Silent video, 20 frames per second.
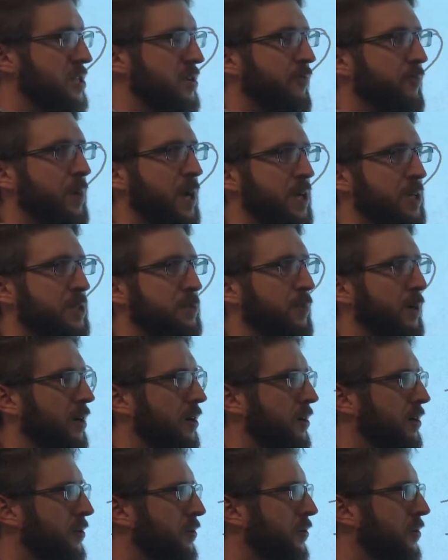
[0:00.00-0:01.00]
of base
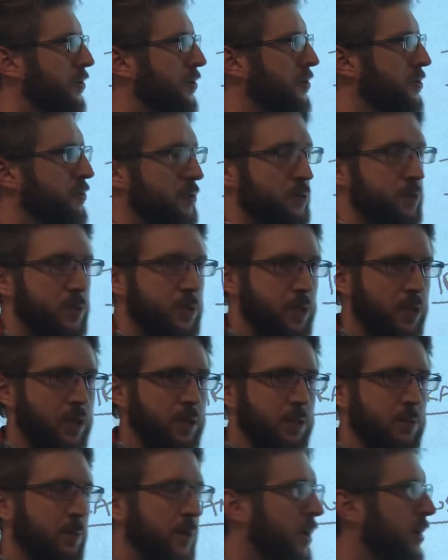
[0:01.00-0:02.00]
pairing rules, which we talked
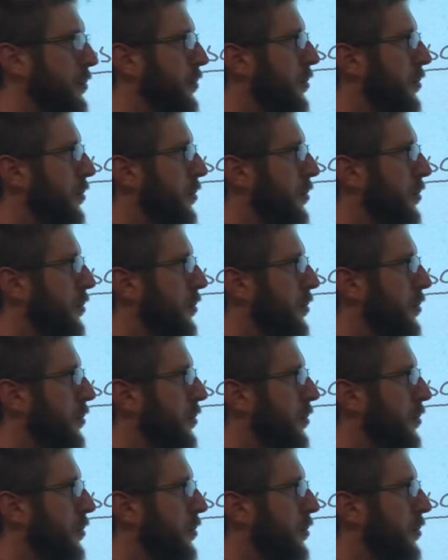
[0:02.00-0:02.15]
about in a